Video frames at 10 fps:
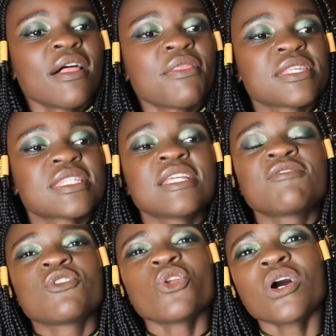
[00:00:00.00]
the
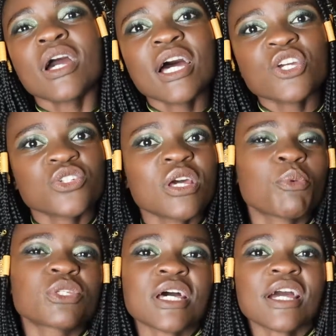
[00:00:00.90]
sleeve longer, should I
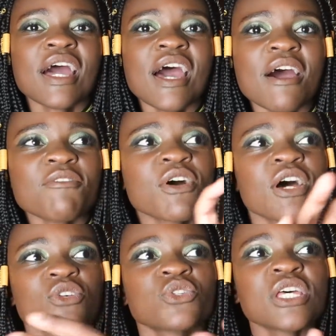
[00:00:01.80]
put a cuff.
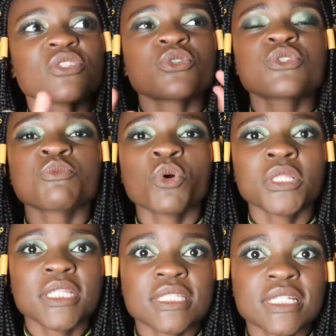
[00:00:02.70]
So just those small
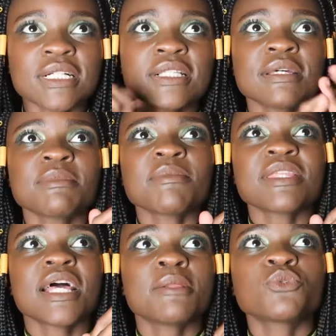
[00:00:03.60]
details, sometimes it
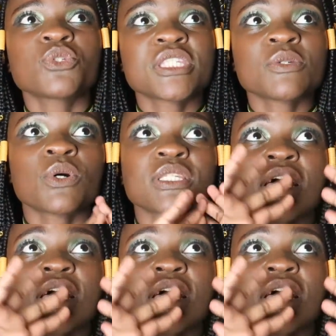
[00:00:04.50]
helps to see what